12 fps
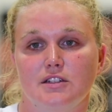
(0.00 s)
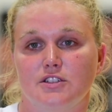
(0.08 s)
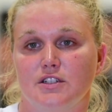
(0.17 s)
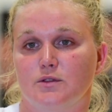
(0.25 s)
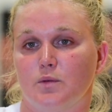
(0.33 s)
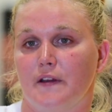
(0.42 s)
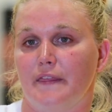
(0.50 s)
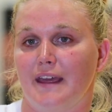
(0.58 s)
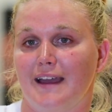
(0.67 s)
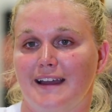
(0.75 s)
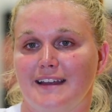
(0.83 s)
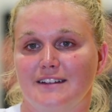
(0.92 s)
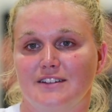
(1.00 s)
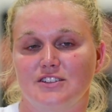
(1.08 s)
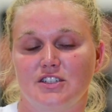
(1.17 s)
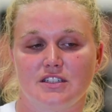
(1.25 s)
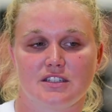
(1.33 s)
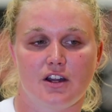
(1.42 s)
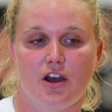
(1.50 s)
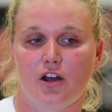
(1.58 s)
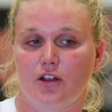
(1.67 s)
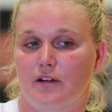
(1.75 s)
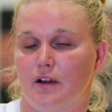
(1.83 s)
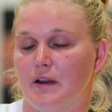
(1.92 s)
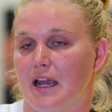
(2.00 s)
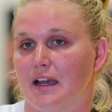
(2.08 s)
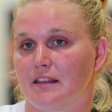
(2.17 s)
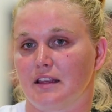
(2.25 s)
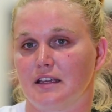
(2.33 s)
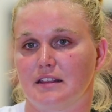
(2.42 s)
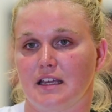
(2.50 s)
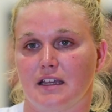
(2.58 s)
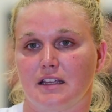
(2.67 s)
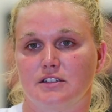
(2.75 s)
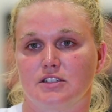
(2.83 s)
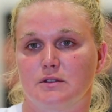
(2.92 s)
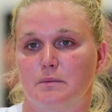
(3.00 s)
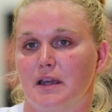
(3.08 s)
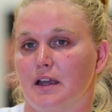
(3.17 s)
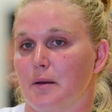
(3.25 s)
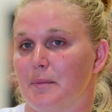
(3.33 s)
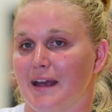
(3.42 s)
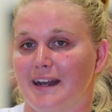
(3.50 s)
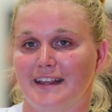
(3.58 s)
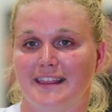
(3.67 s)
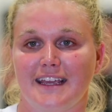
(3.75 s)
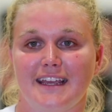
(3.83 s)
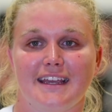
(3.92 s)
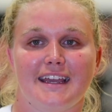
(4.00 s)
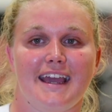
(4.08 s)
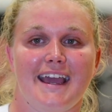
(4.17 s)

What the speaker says: she's an all-around athlete that can just pick up anything,